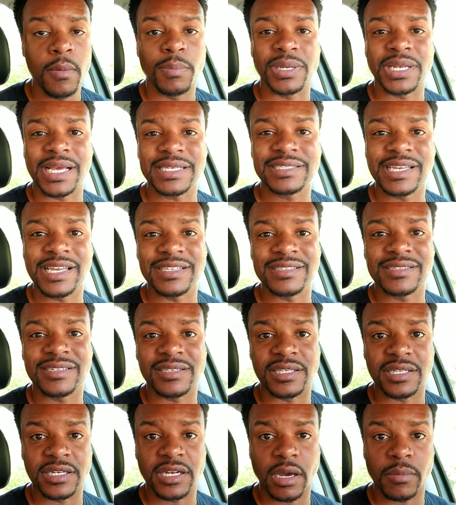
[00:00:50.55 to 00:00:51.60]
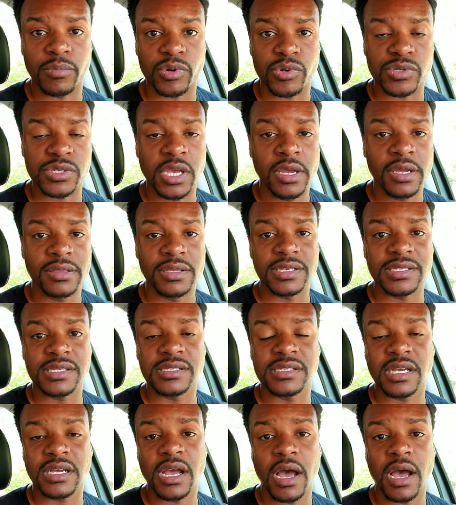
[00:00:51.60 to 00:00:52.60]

But let's get into the numbers. This is a